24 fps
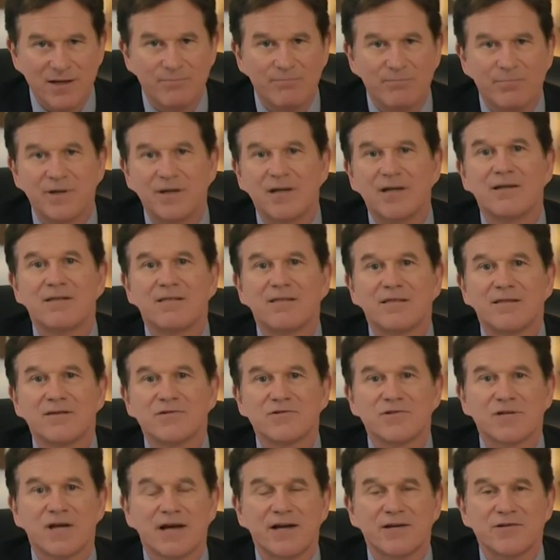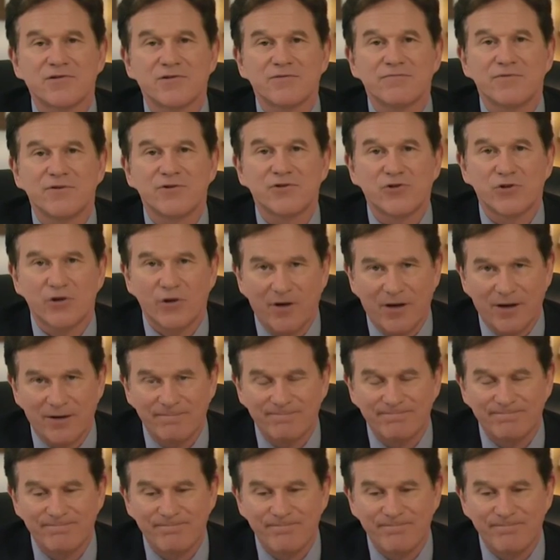and beneath the sides of the jaw.